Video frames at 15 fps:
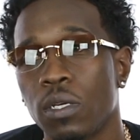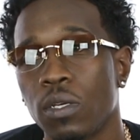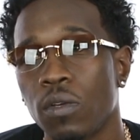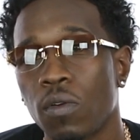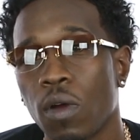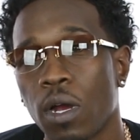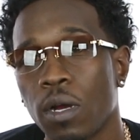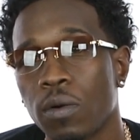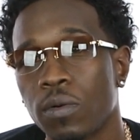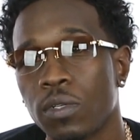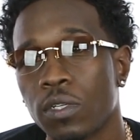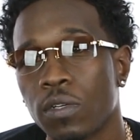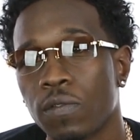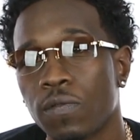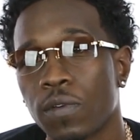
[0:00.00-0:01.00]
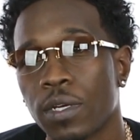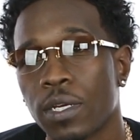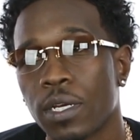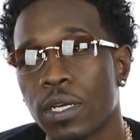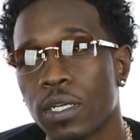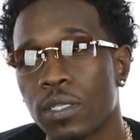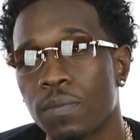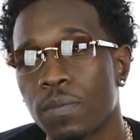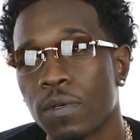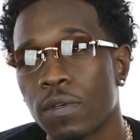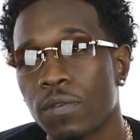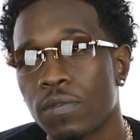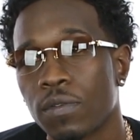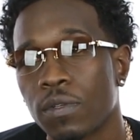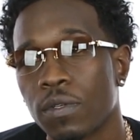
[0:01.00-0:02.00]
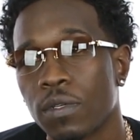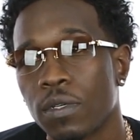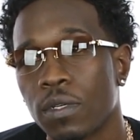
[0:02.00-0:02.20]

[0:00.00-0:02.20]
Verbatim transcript: You out here with your fake ass buffs.